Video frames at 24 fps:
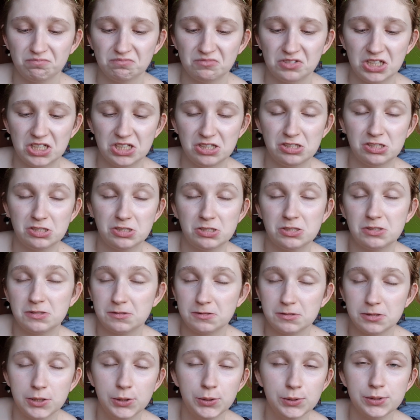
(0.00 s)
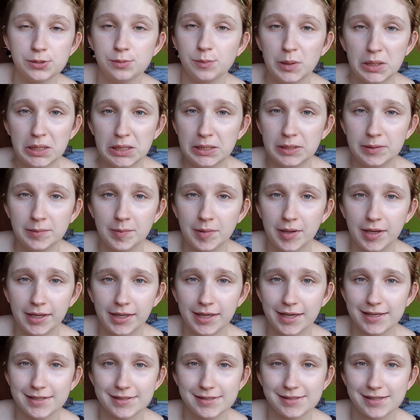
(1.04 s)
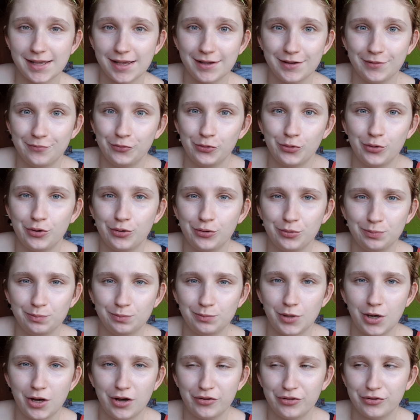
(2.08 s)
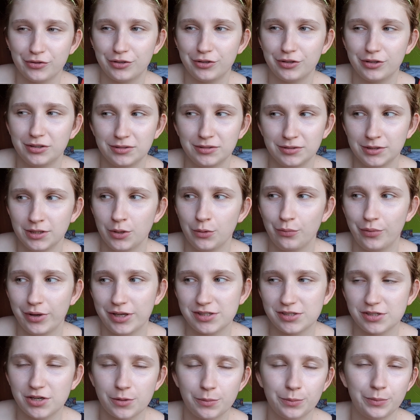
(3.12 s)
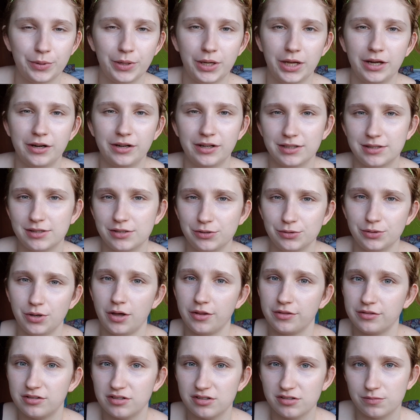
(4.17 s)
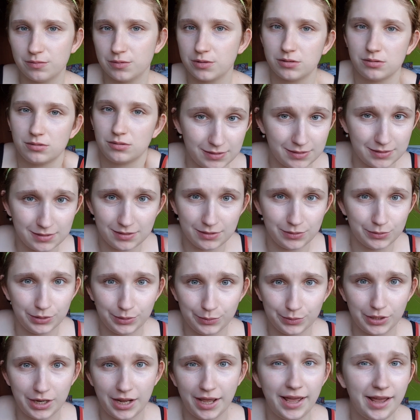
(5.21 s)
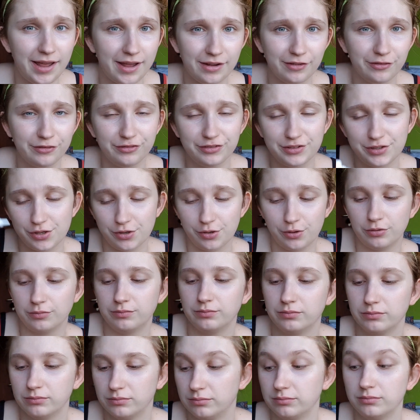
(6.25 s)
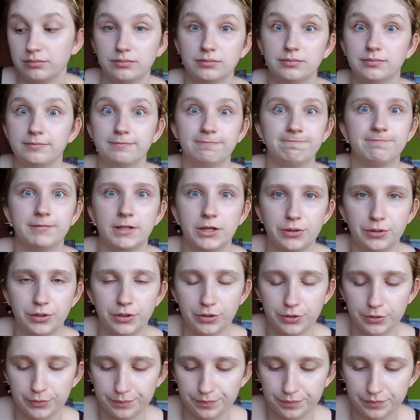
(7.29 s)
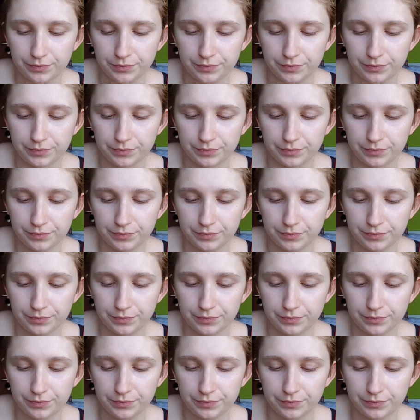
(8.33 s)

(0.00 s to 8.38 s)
it suits me, I guess. I have no other way to compare it to others because this is the only one I have, so there we go.